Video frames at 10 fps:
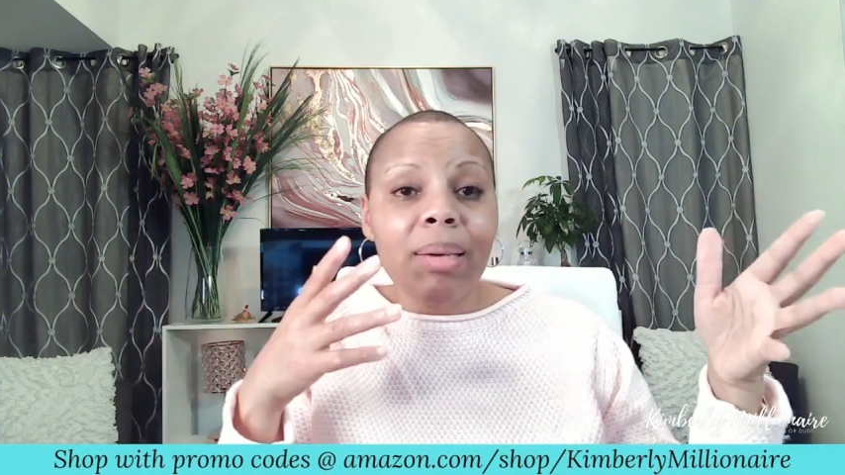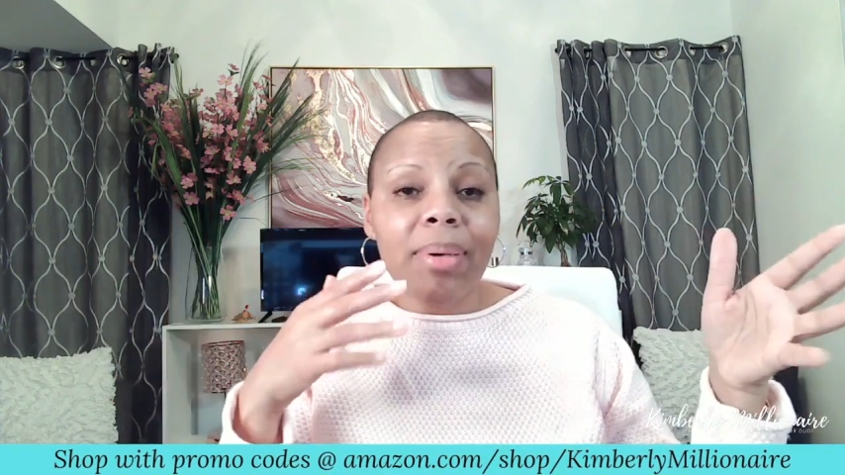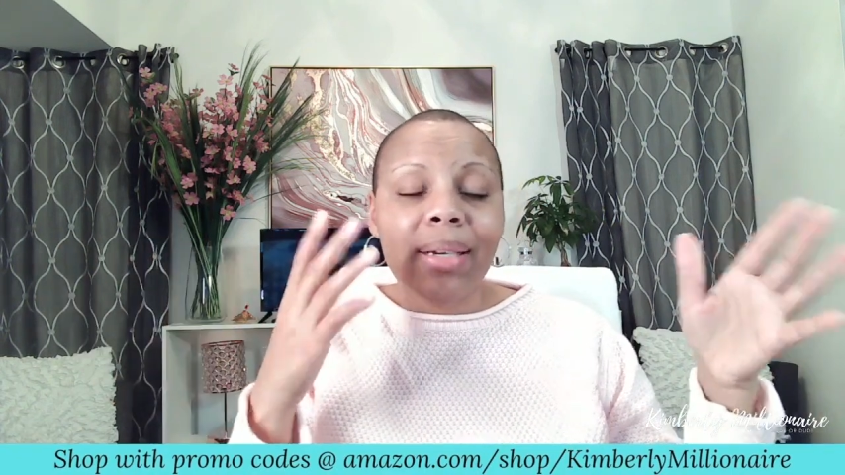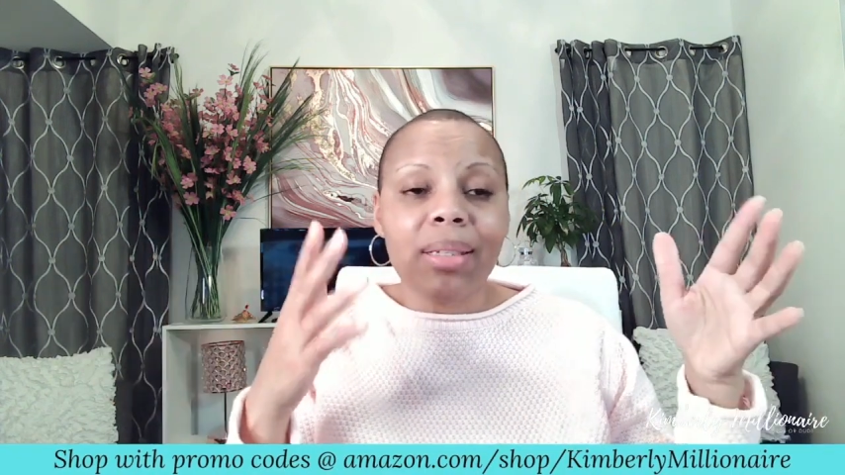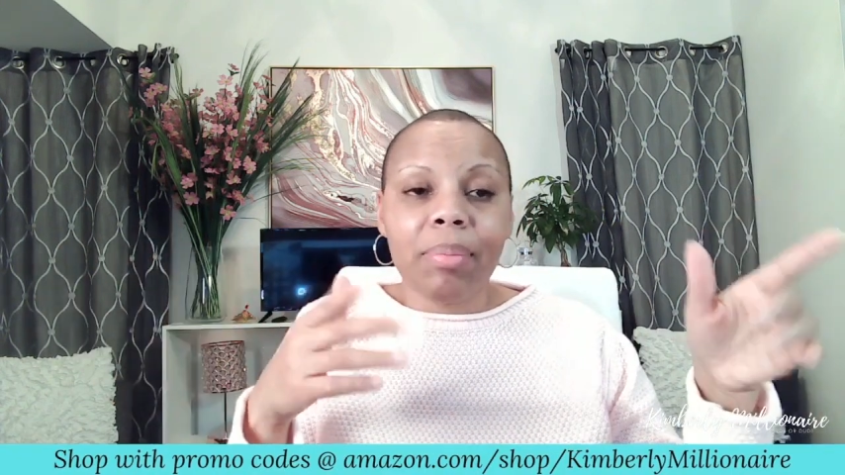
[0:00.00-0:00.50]

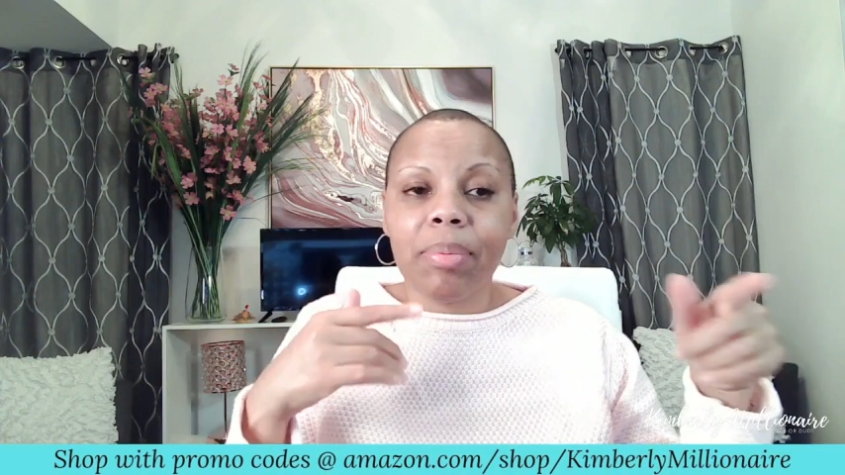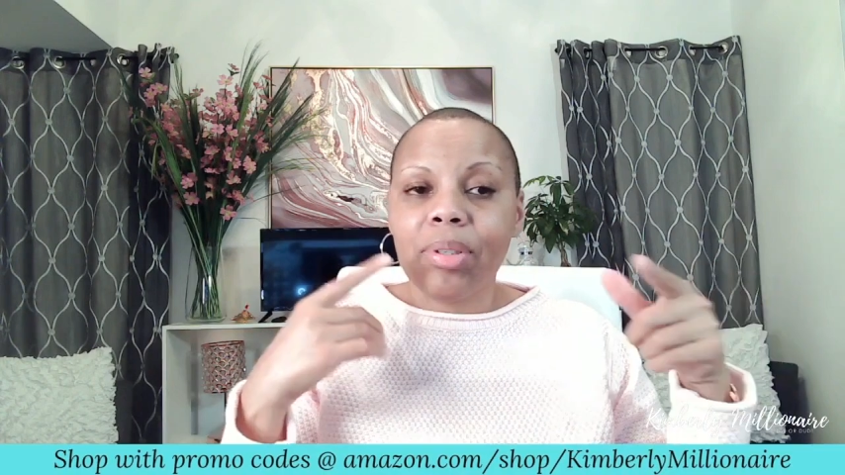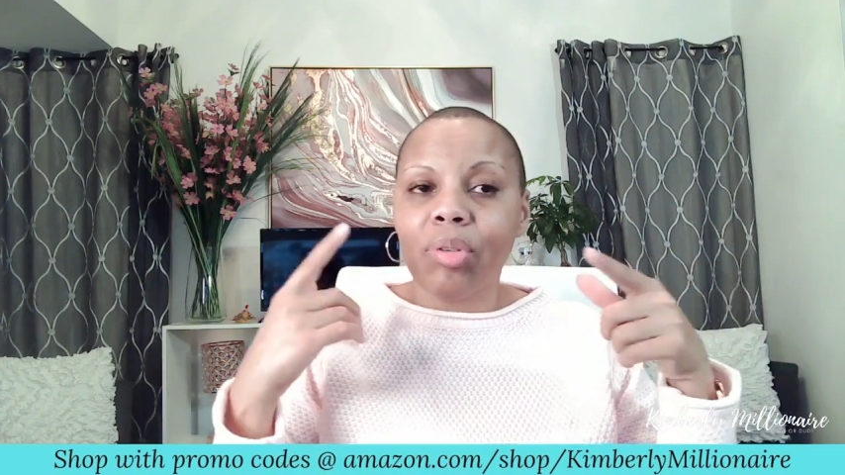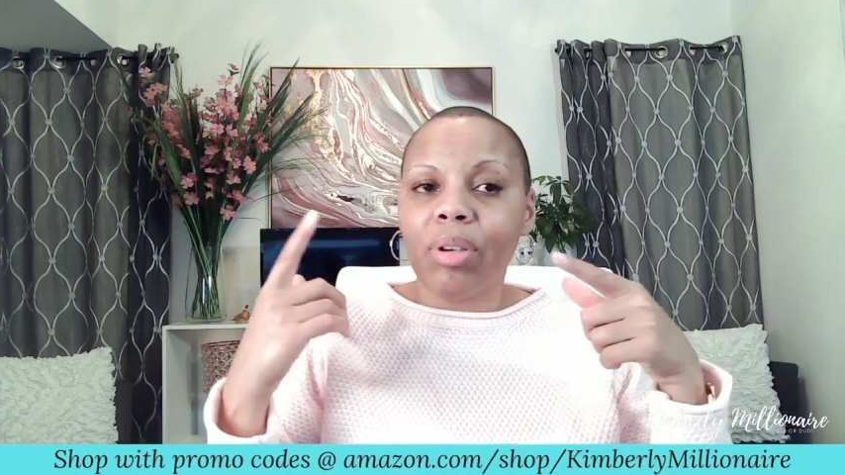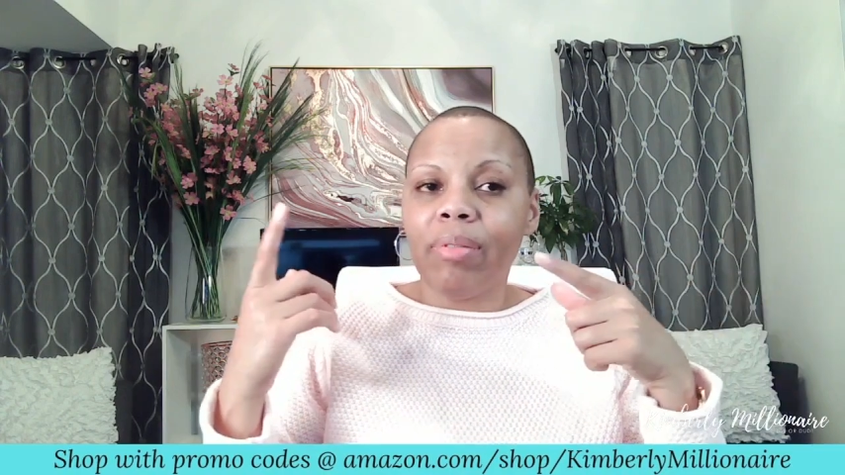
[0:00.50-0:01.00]
because I'm going to be
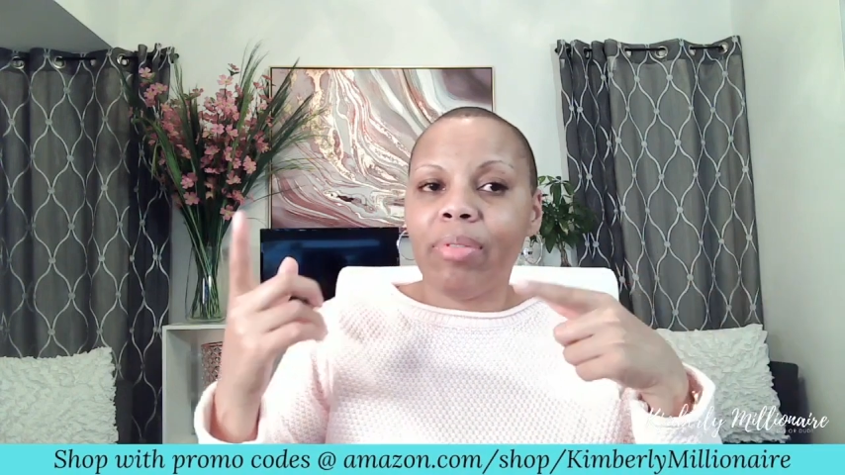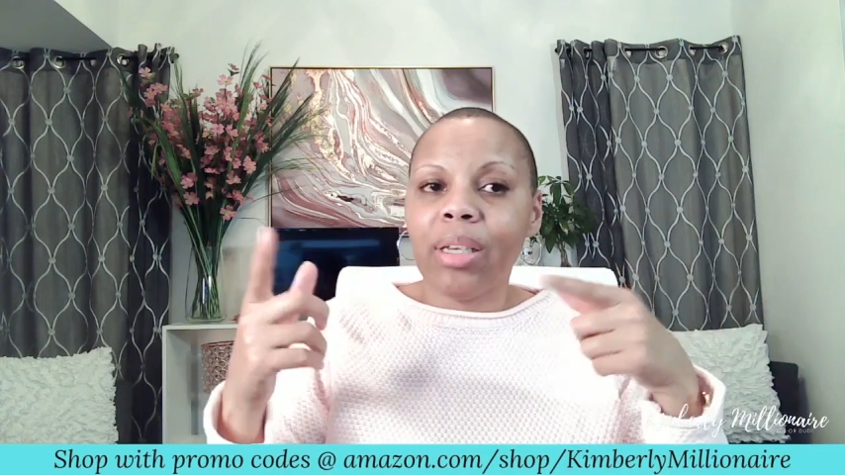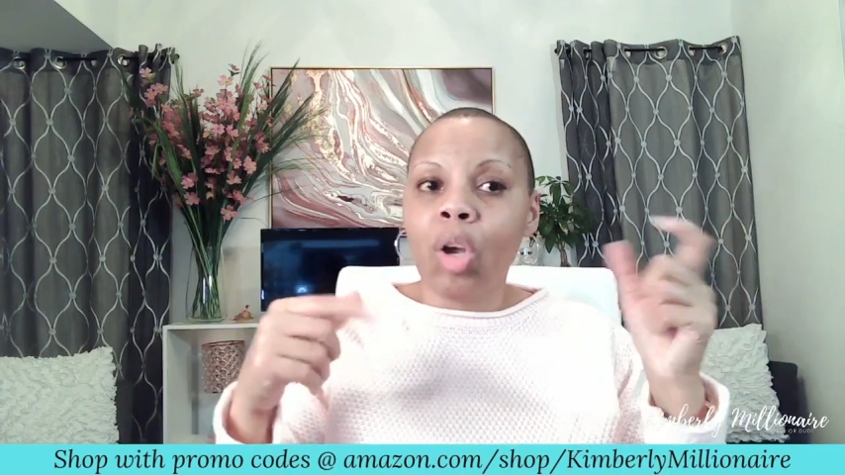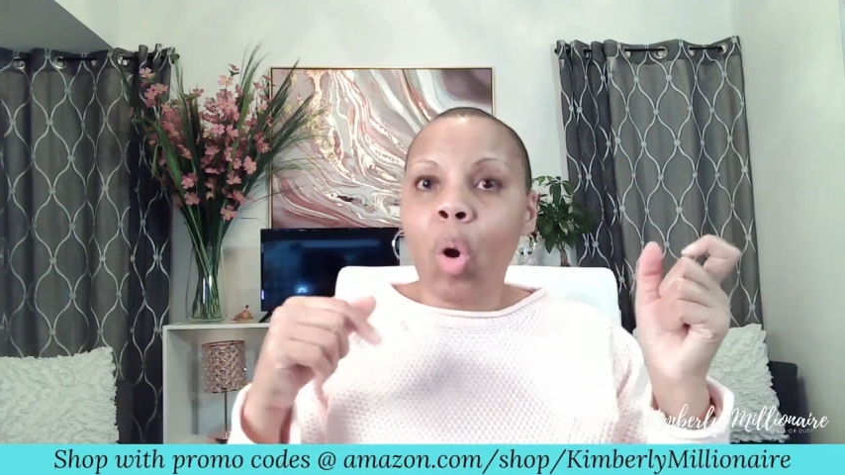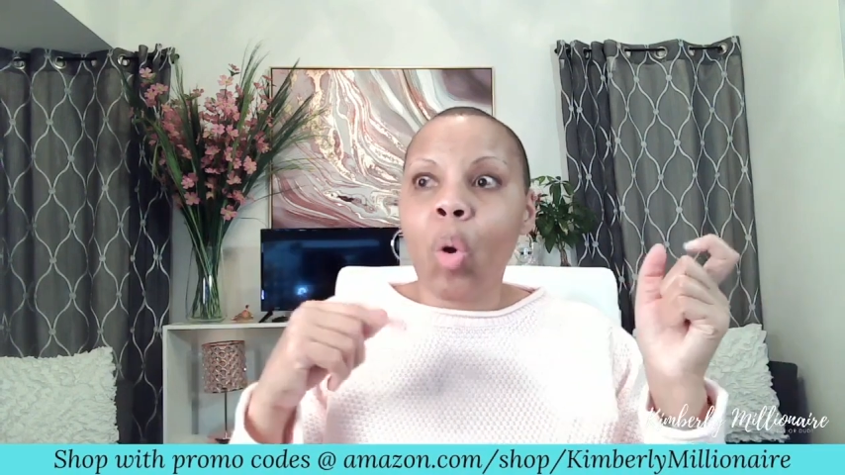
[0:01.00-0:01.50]
showing
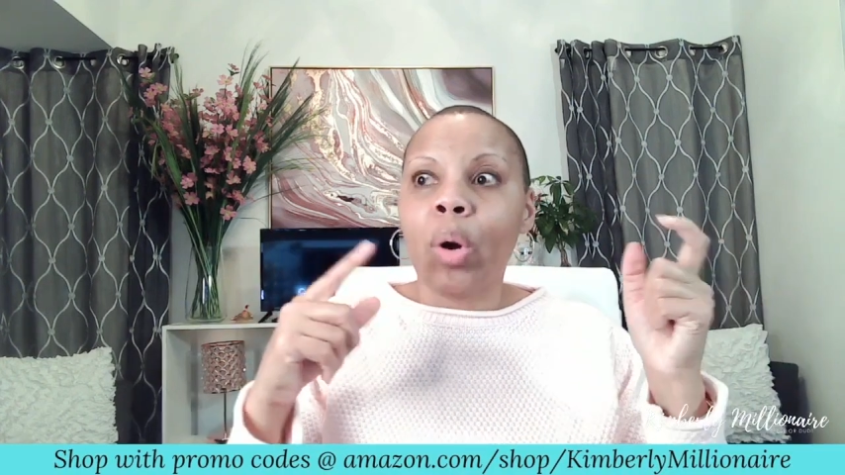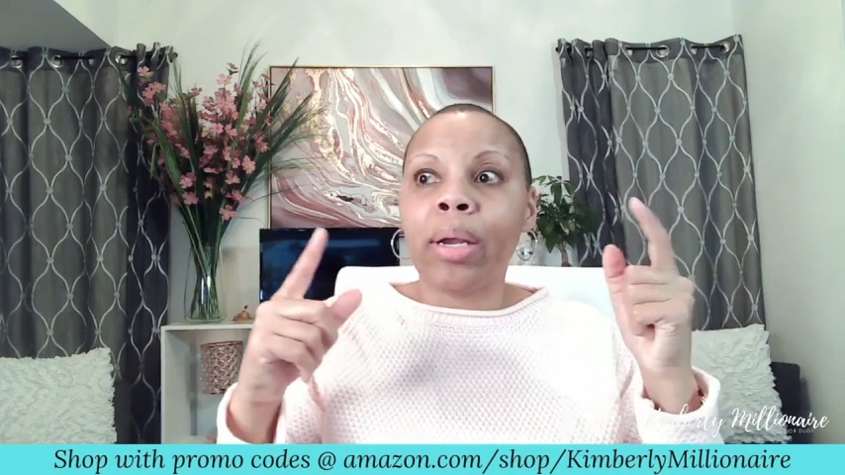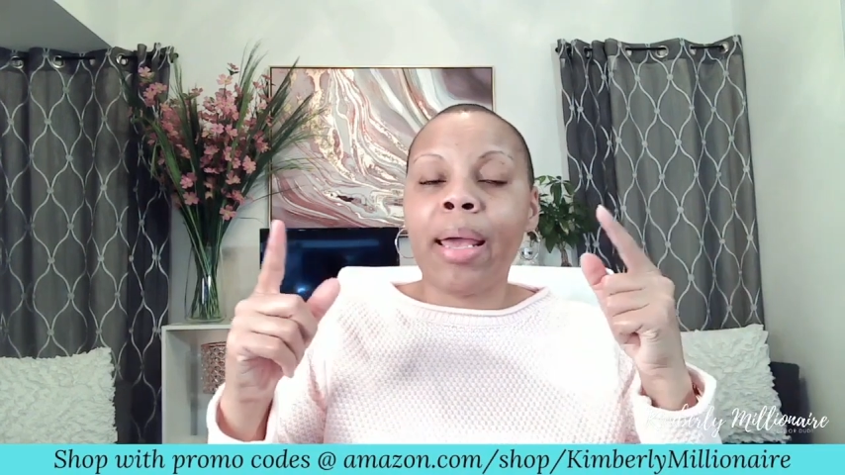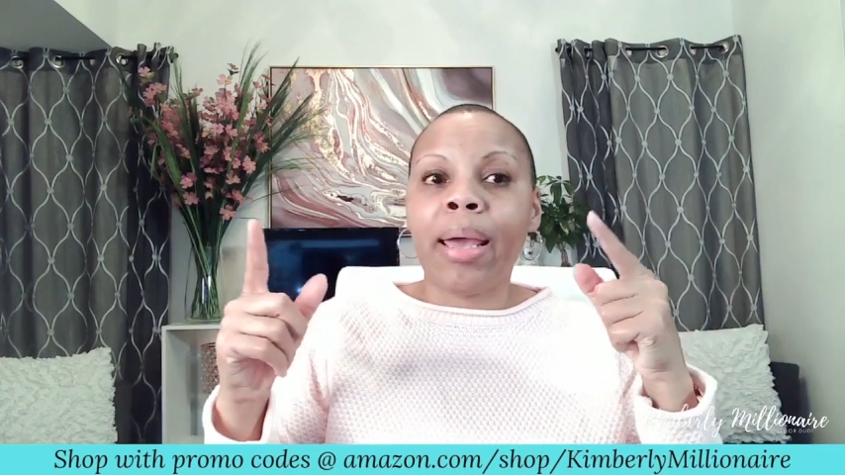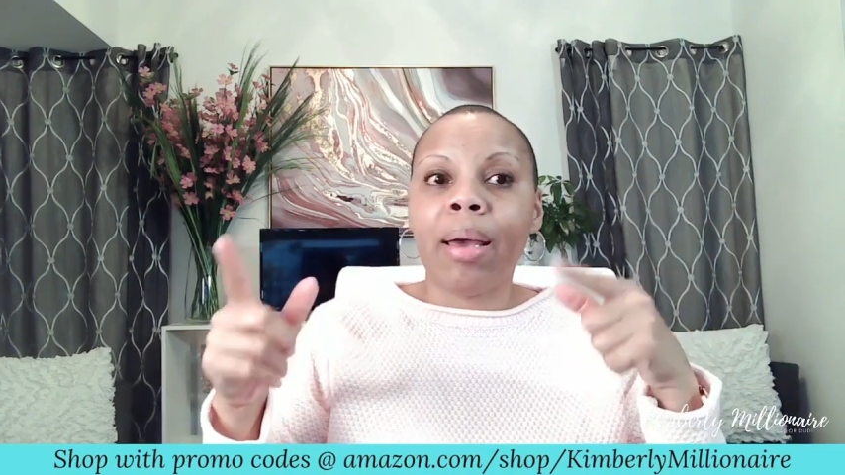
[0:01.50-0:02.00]
video
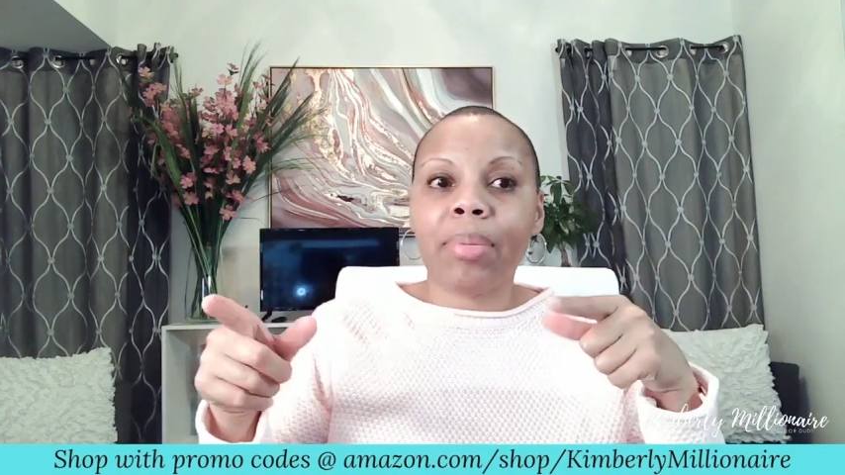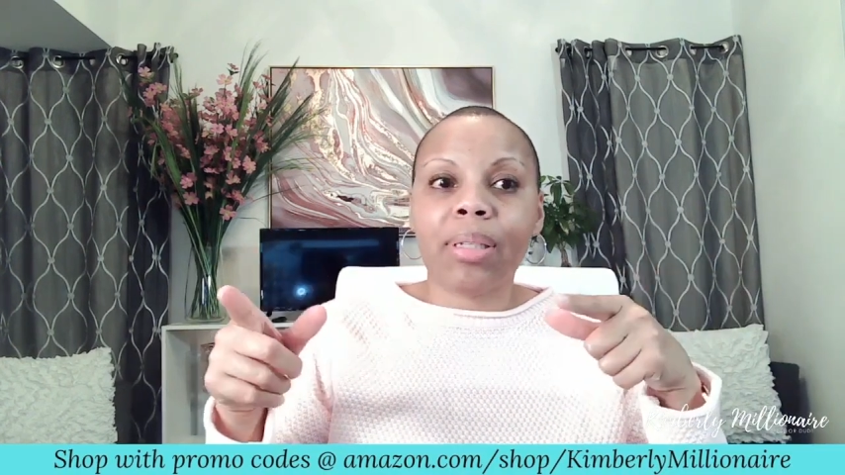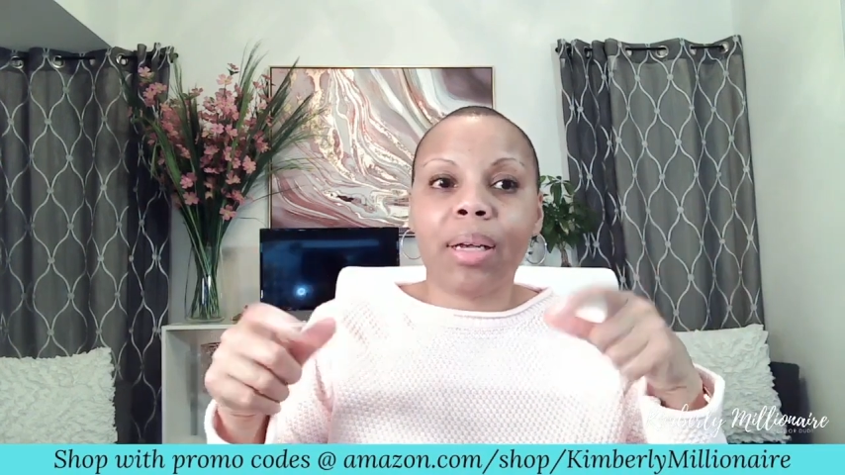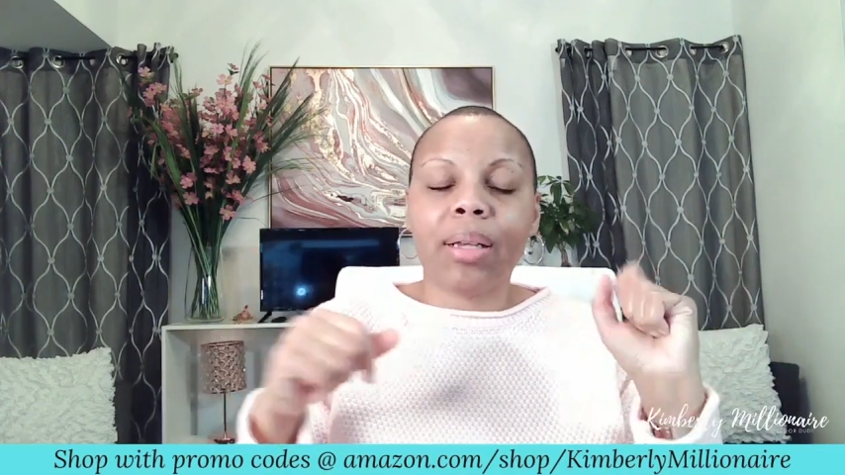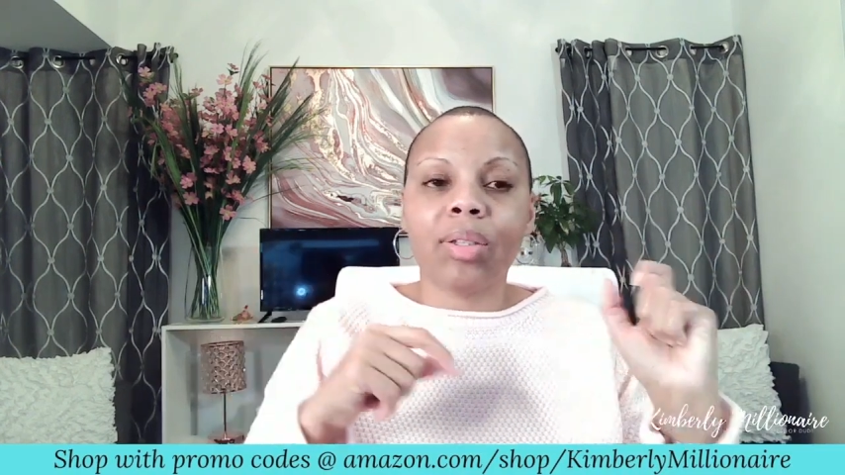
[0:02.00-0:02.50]
on
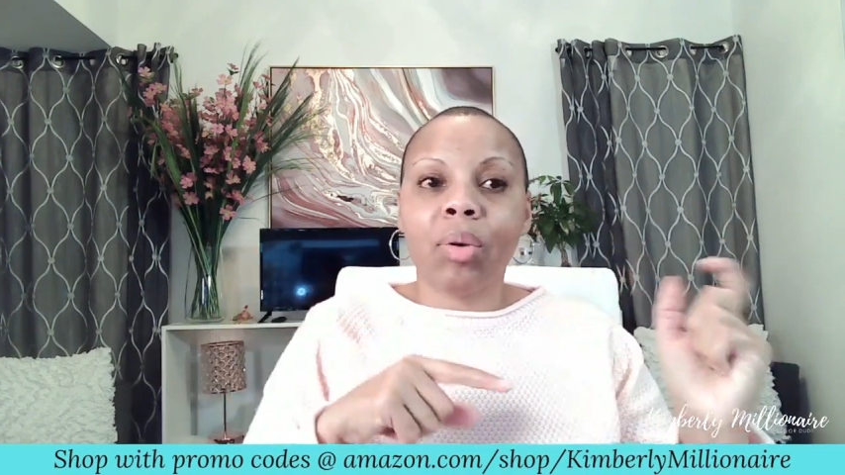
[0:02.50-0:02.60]
Amazon.